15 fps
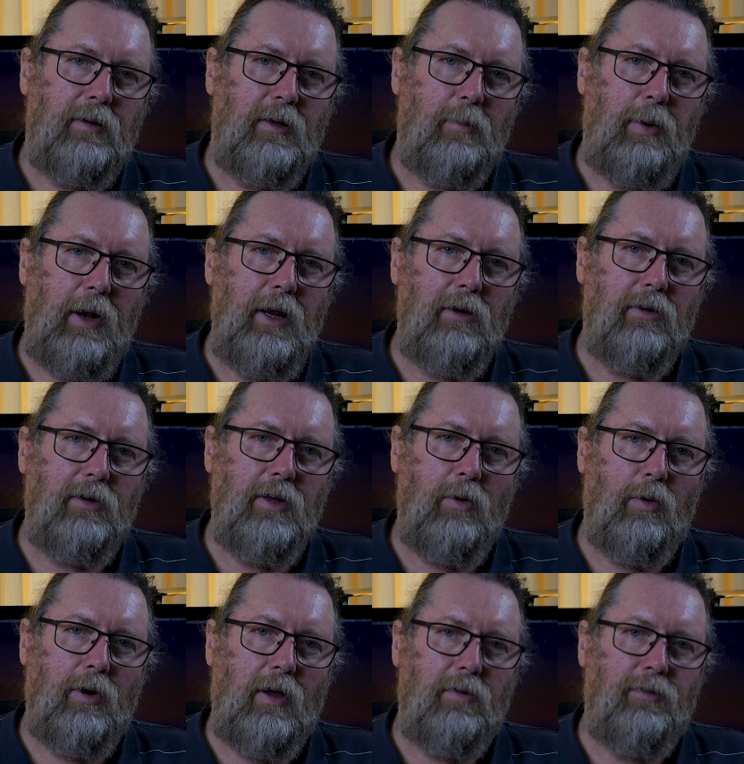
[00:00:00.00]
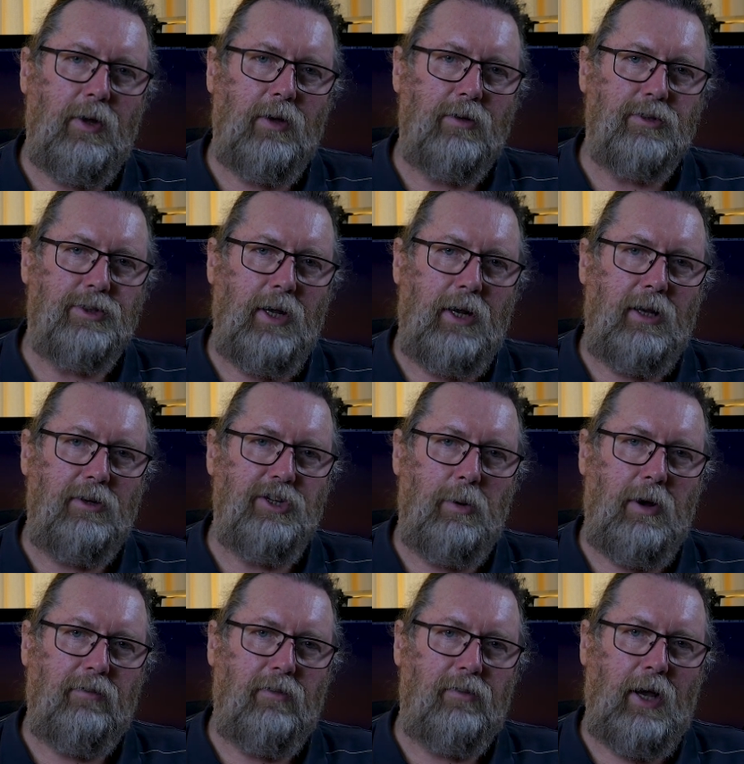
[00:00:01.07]
Depending on the autofocus settings you
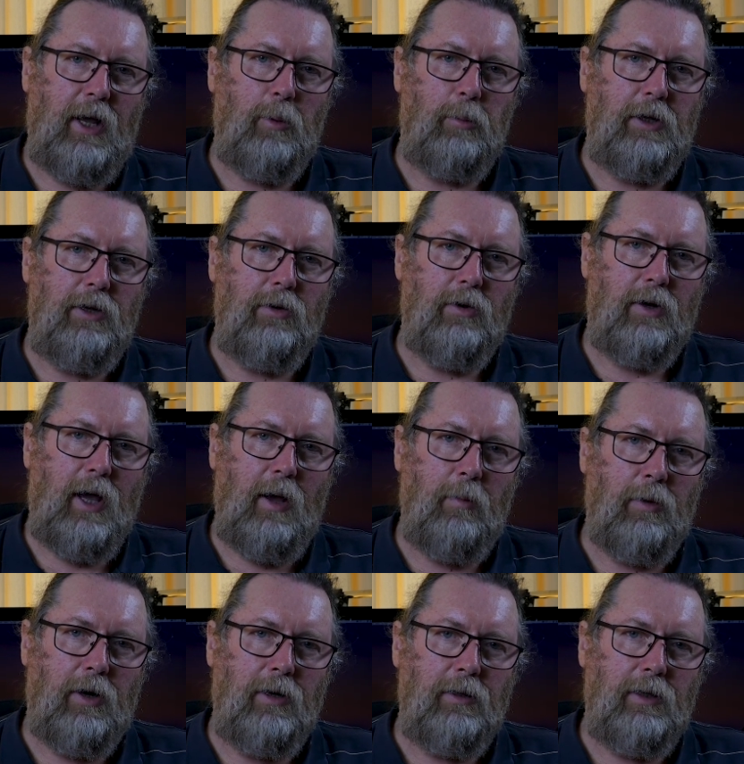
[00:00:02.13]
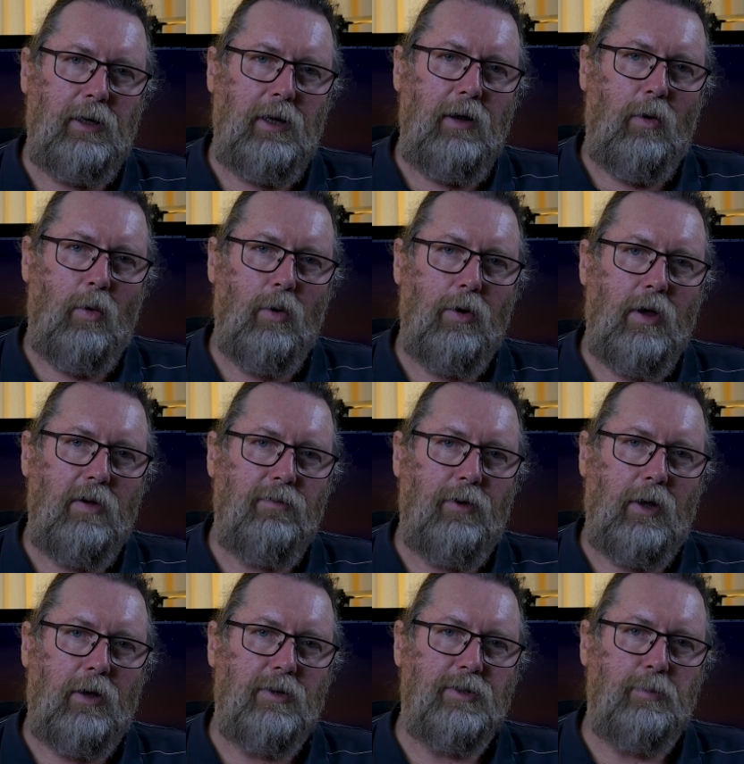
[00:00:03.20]
have available in your camera,
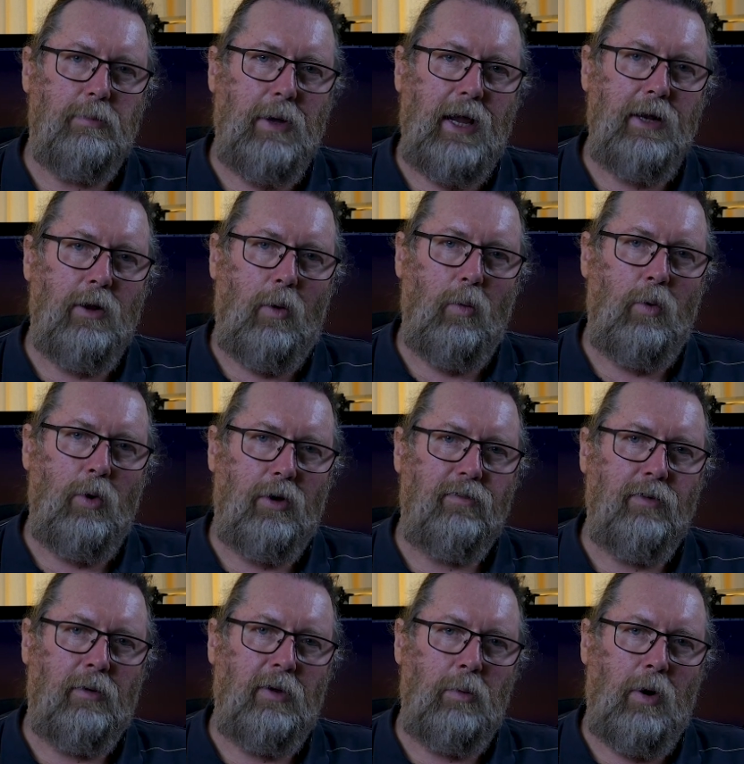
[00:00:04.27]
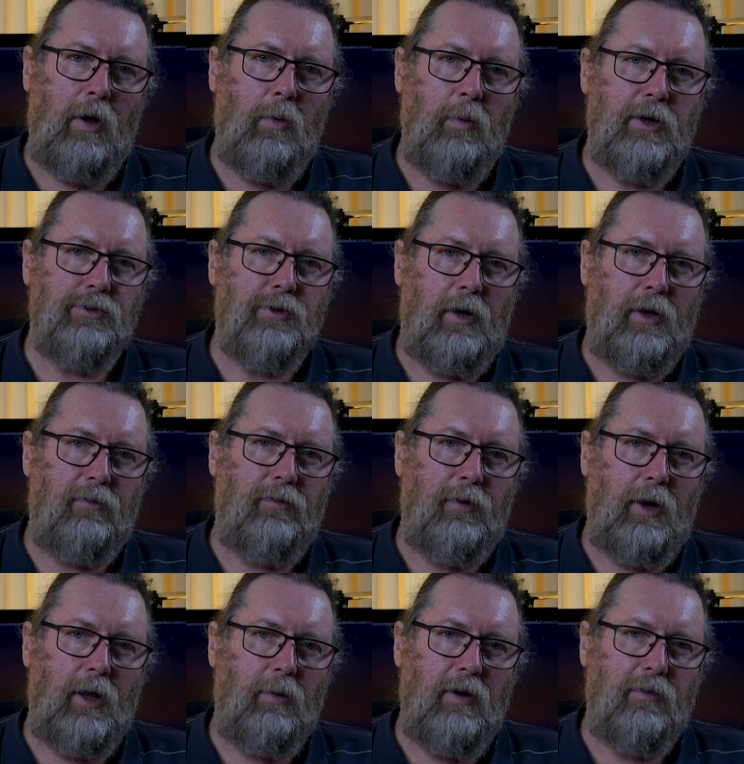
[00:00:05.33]
autofocus may not work very well when trying to
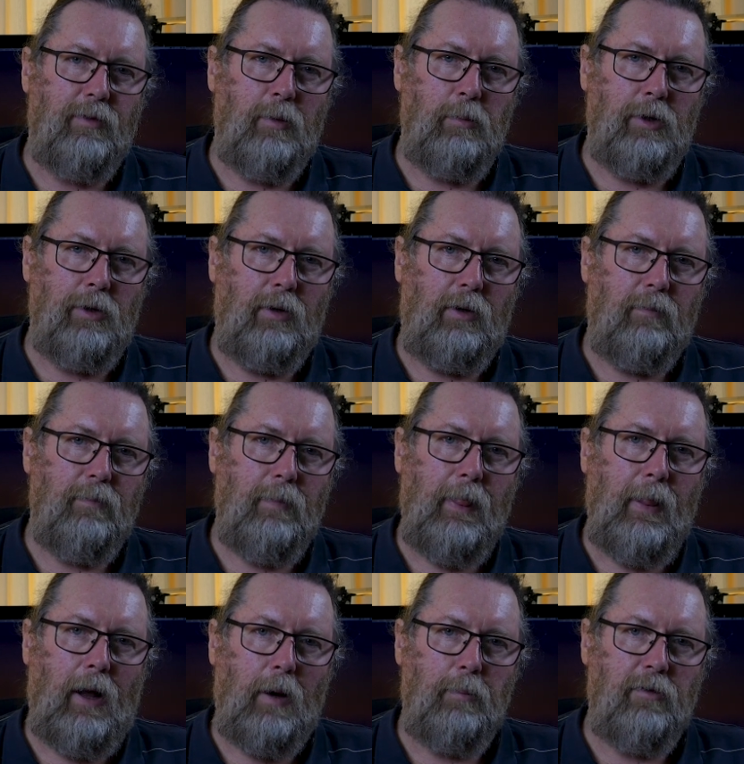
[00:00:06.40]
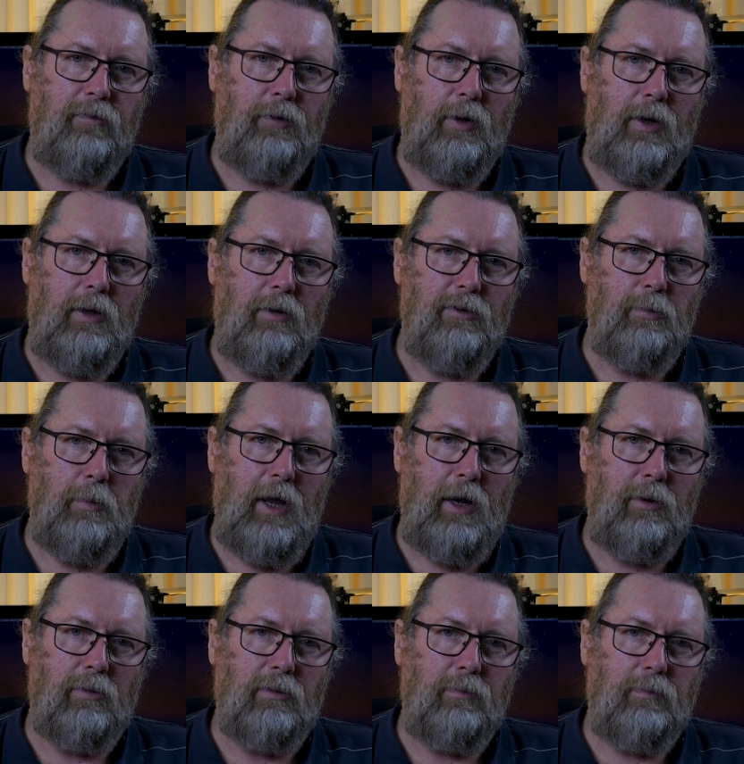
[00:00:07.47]
photograph the moon. I prefer to use
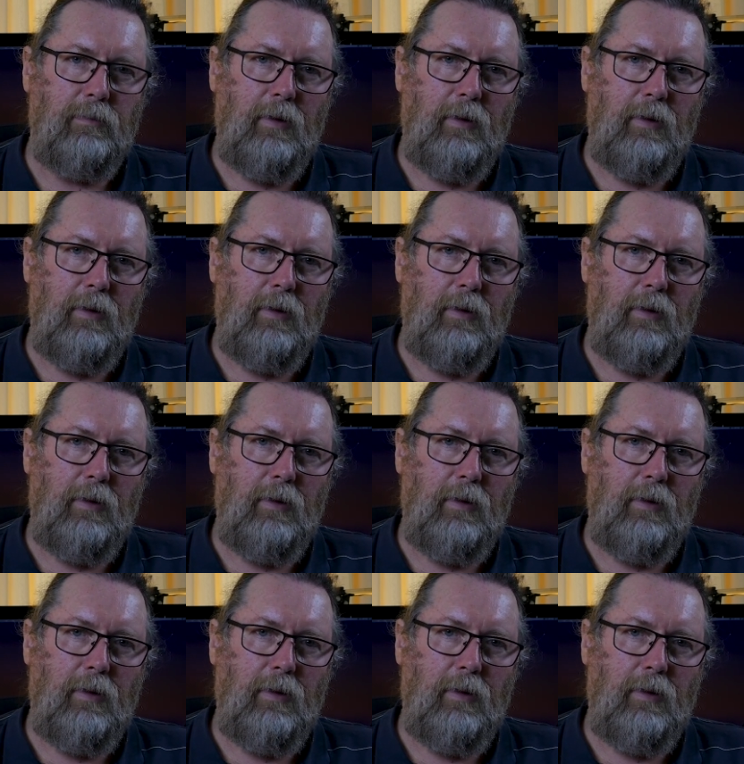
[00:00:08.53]
manual.